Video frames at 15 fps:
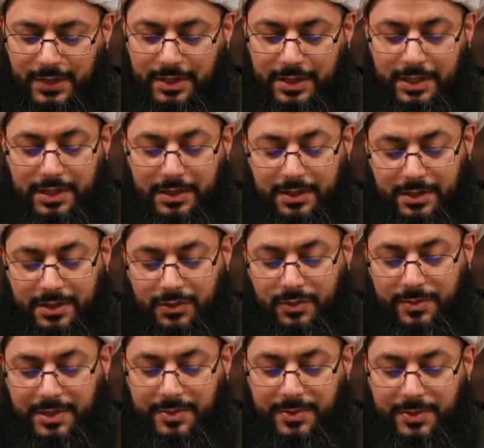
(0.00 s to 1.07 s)
and the authority
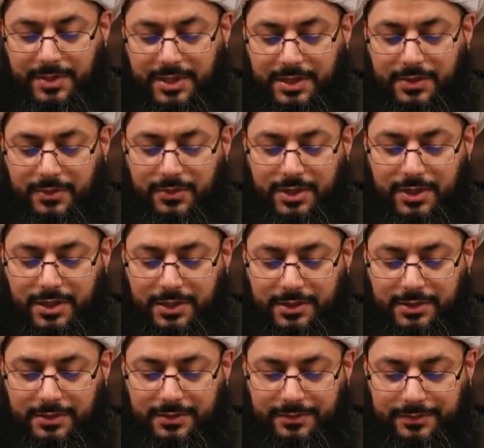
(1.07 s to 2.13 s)
upon her.
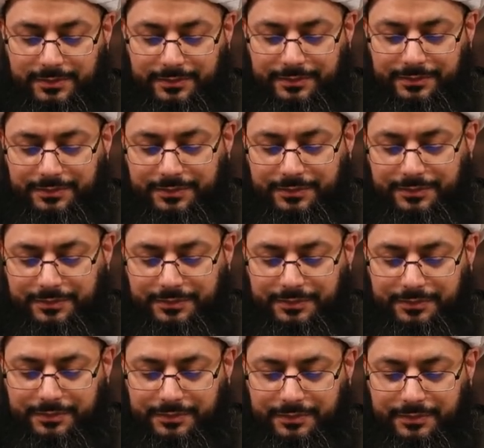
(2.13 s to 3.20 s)
Because they had the
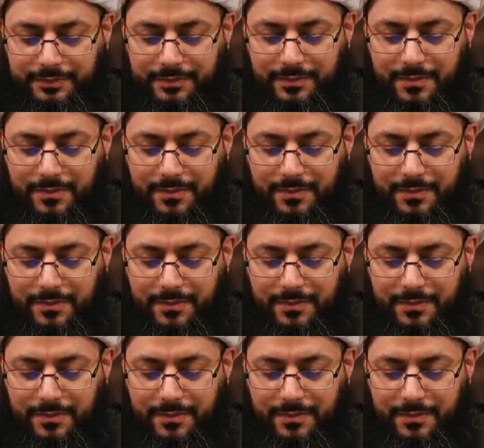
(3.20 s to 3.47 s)
same meaning.